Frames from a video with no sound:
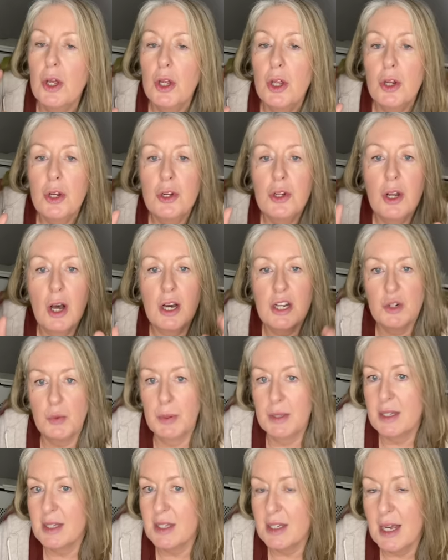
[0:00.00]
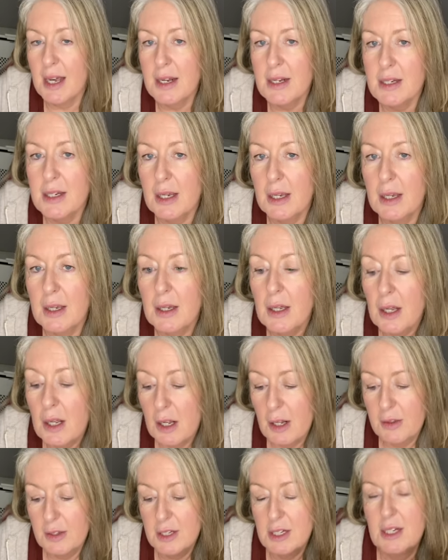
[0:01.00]
Notwithstanding
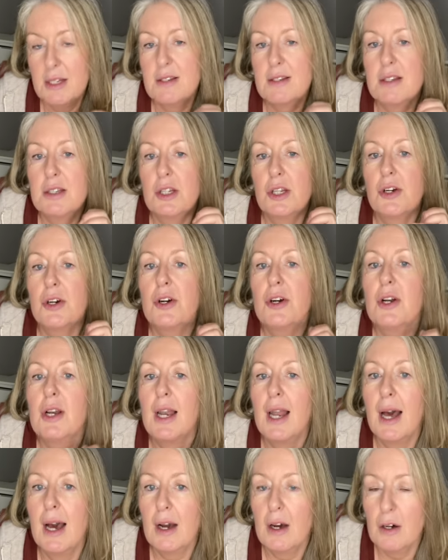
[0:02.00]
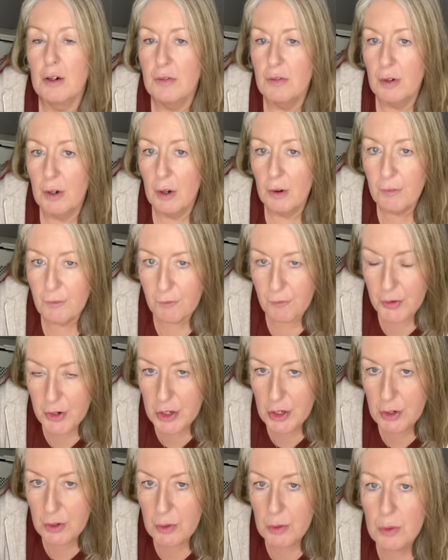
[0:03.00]
that it's their lack of love for
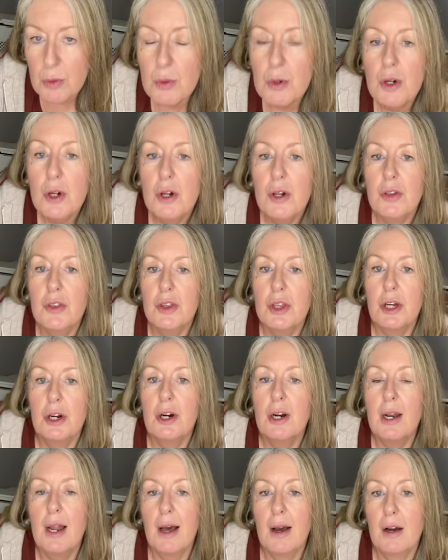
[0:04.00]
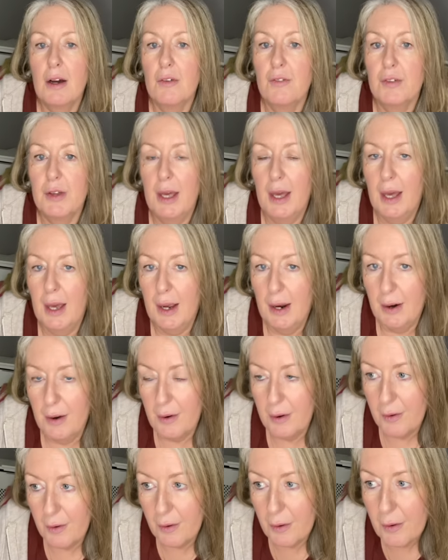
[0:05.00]
you, their lack of
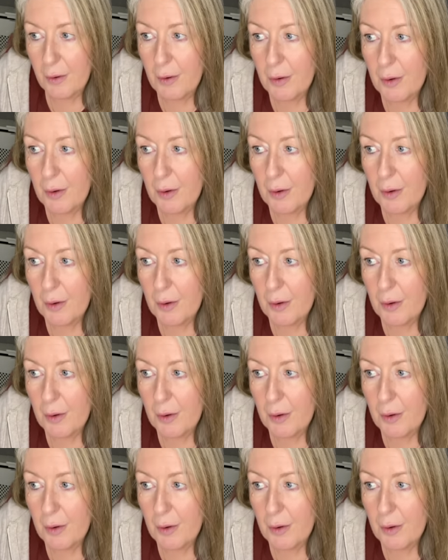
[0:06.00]
care,